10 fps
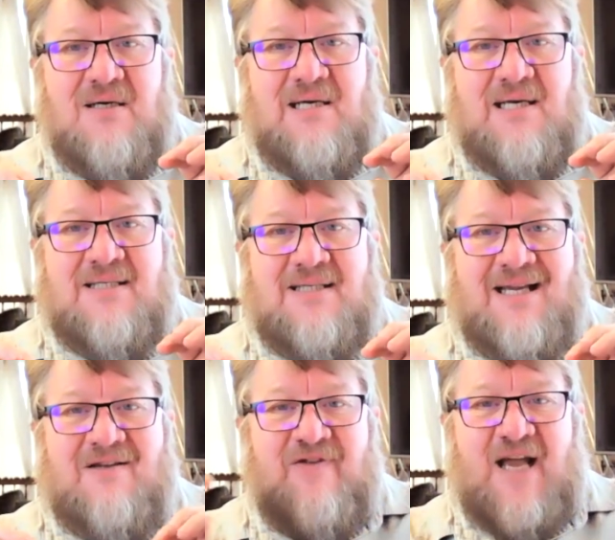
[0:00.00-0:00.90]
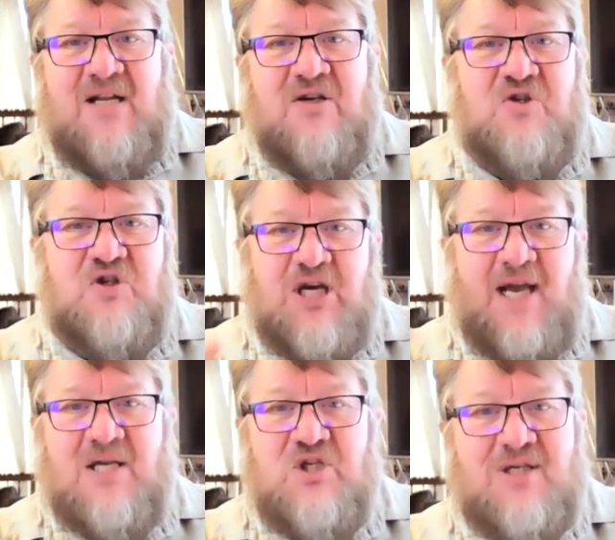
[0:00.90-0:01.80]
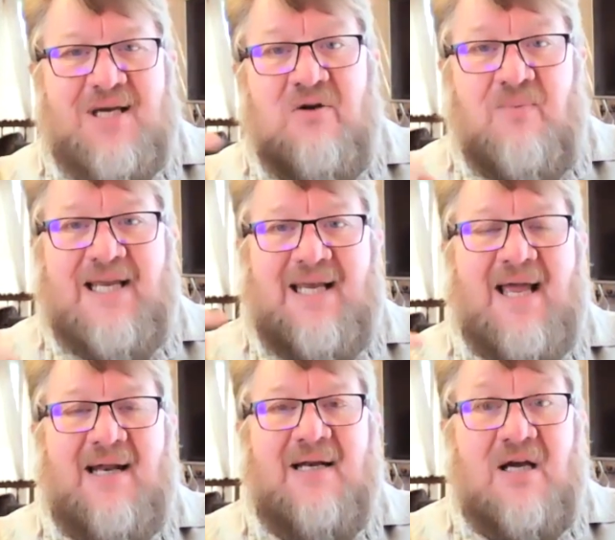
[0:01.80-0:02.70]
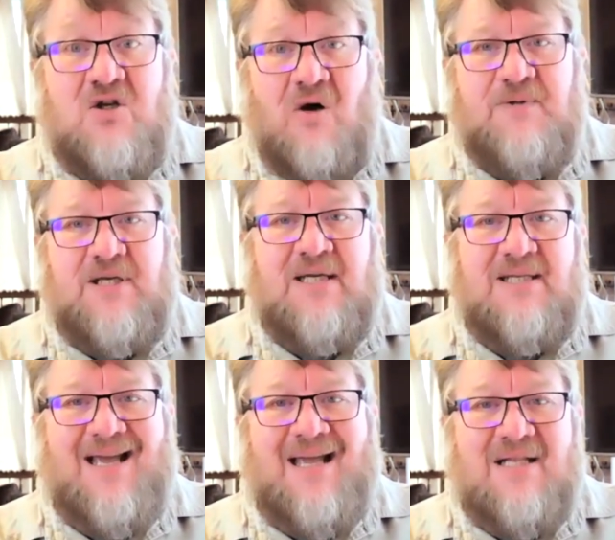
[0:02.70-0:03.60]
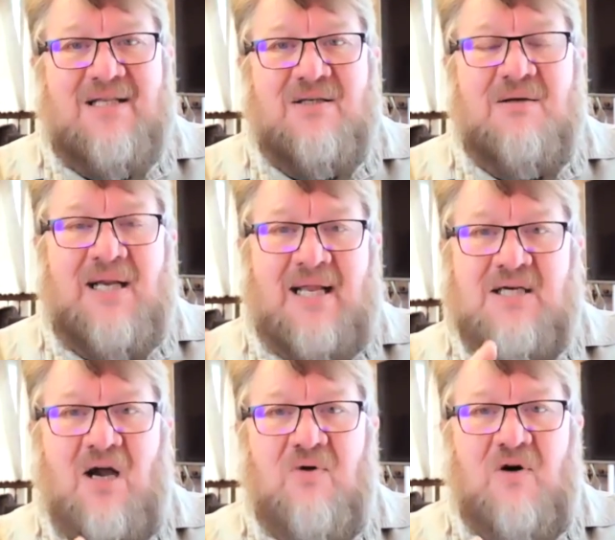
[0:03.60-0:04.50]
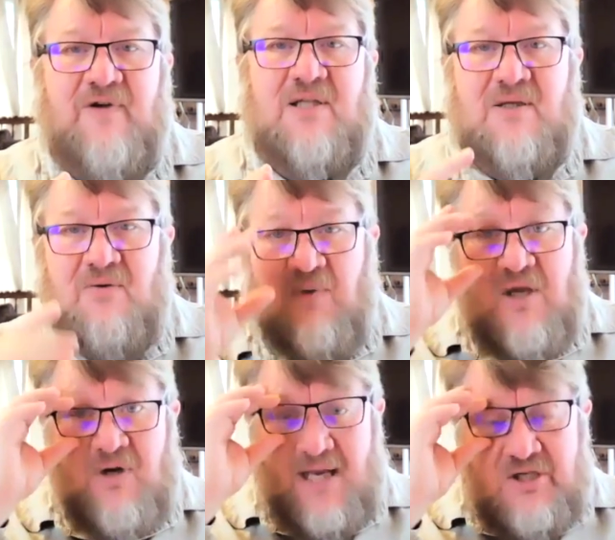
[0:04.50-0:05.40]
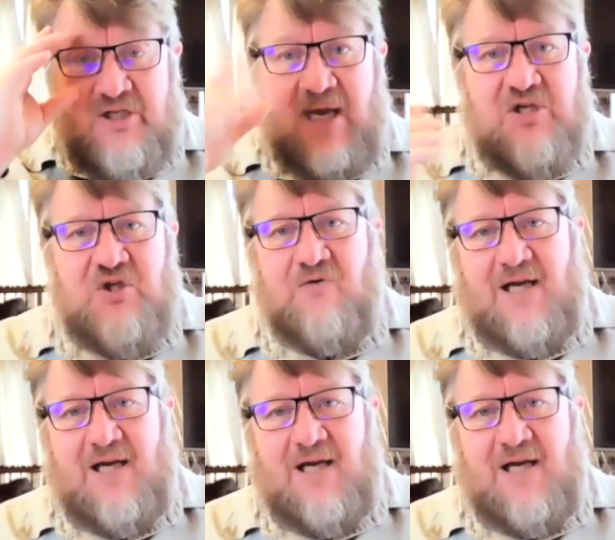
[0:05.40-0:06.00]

is that values change and we can adopt it and let go of it. You can change your